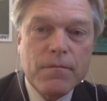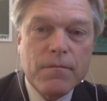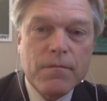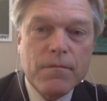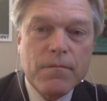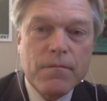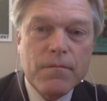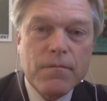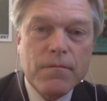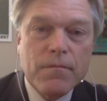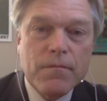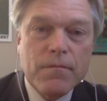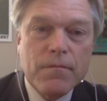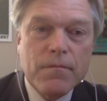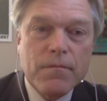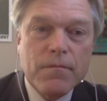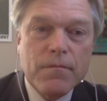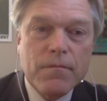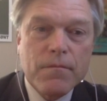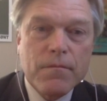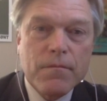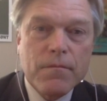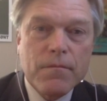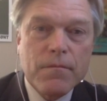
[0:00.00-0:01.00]

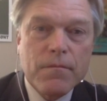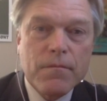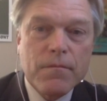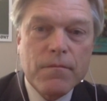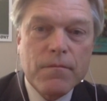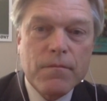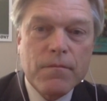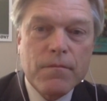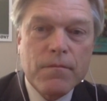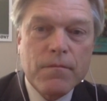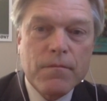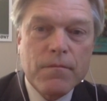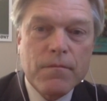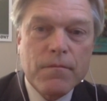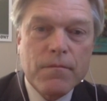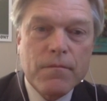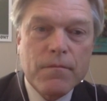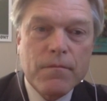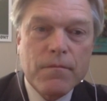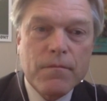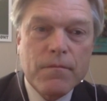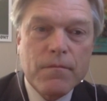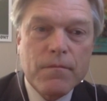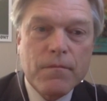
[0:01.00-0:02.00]

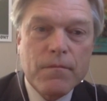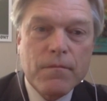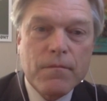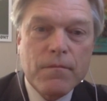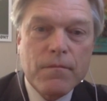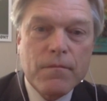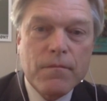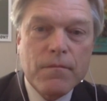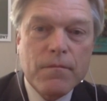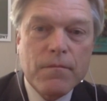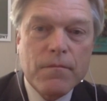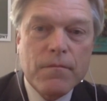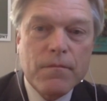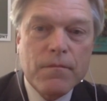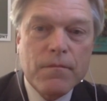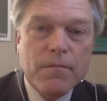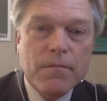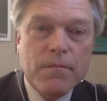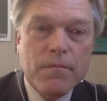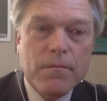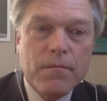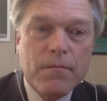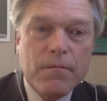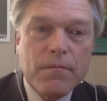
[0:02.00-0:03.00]

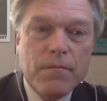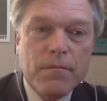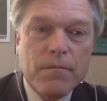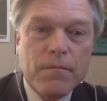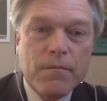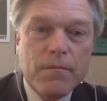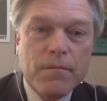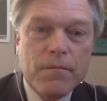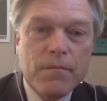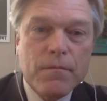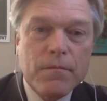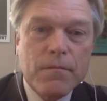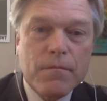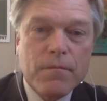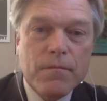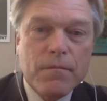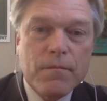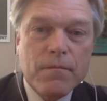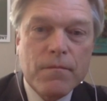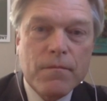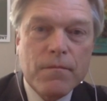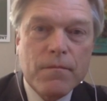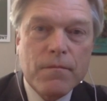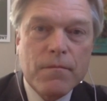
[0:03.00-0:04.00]

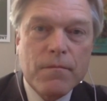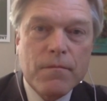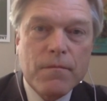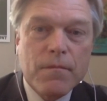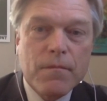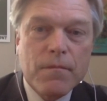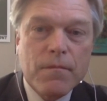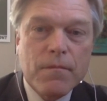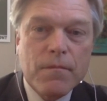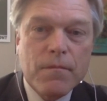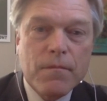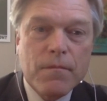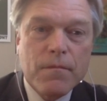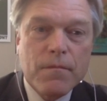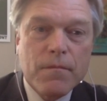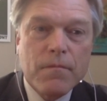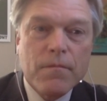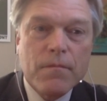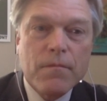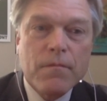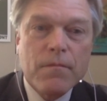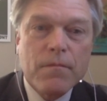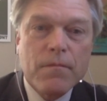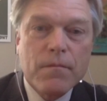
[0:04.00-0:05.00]

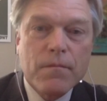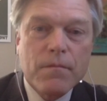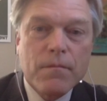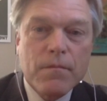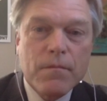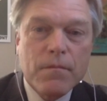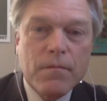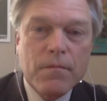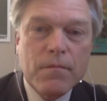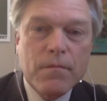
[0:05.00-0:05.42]
[no speech]